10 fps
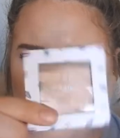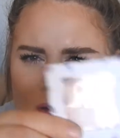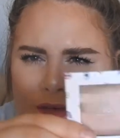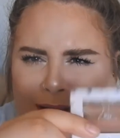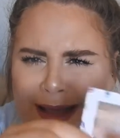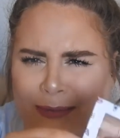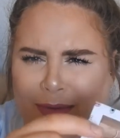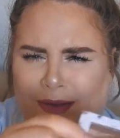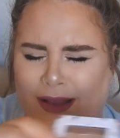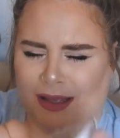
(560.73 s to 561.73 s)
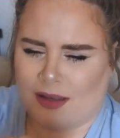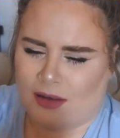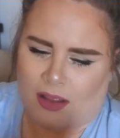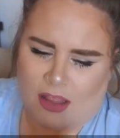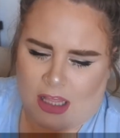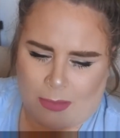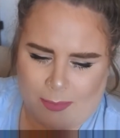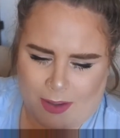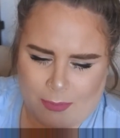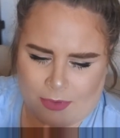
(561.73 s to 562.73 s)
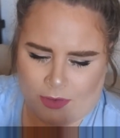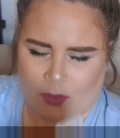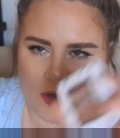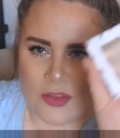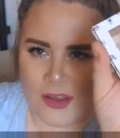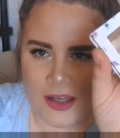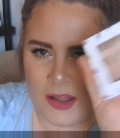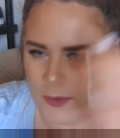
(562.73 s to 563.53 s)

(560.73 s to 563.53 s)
really really happy with that. I might pick up another one and check it